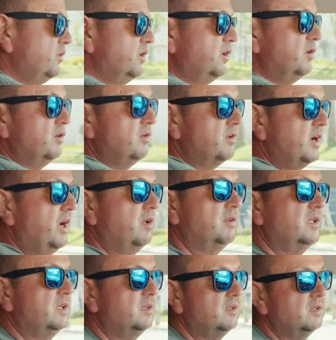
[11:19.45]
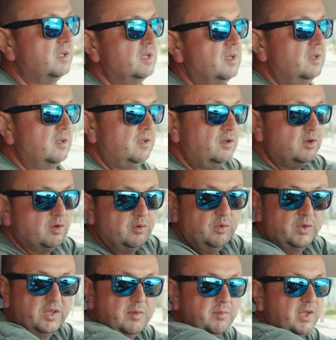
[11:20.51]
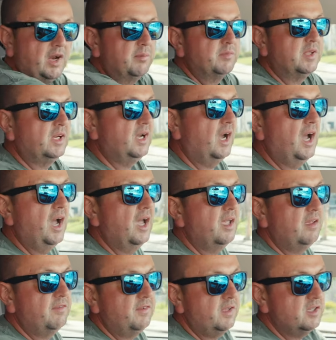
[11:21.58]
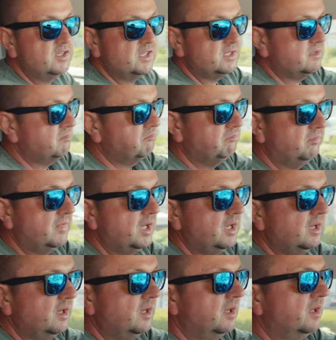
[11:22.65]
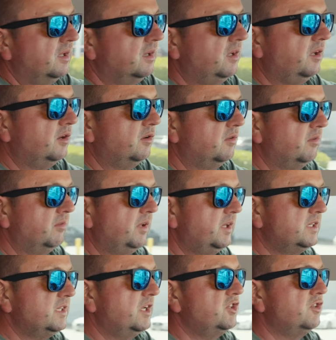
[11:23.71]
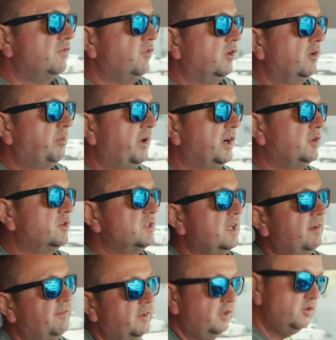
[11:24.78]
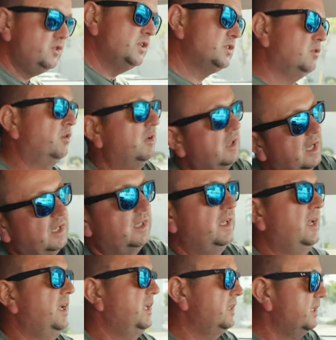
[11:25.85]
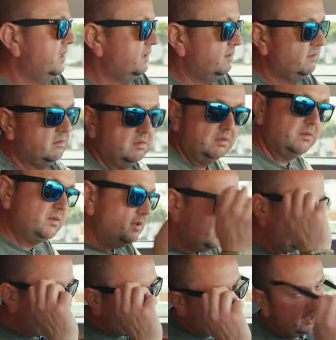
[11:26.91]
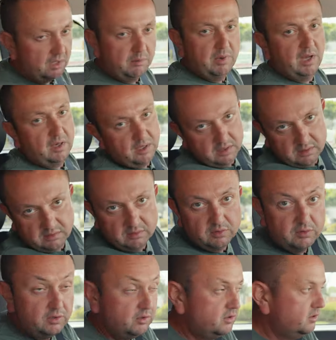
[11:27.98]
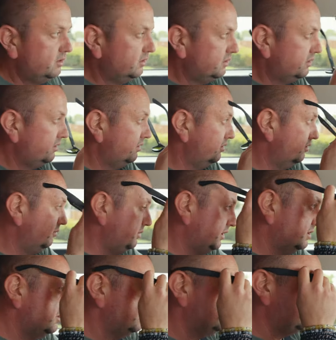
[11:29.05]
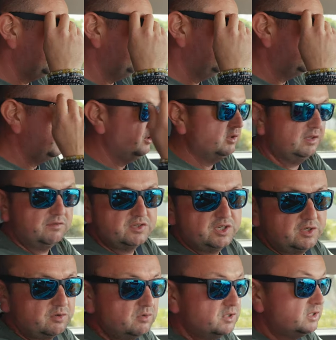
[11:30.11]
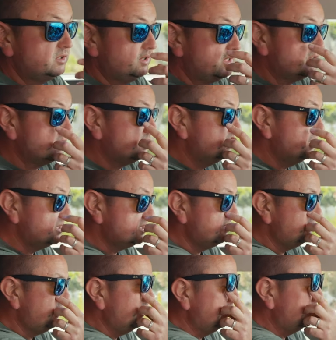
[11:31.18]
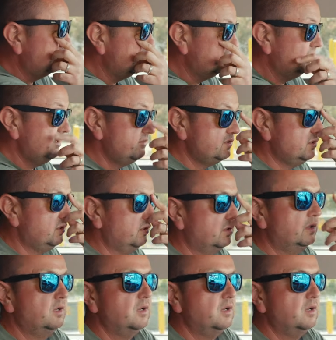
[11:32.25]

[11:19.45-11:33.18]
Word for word: want to go around it you don't want to interrupt the guy if he just you know his engine fall apart or something you're just going like that and are you care about it no you don't you know because you're driving toyota fj cruiser that's that's the feeling it gives you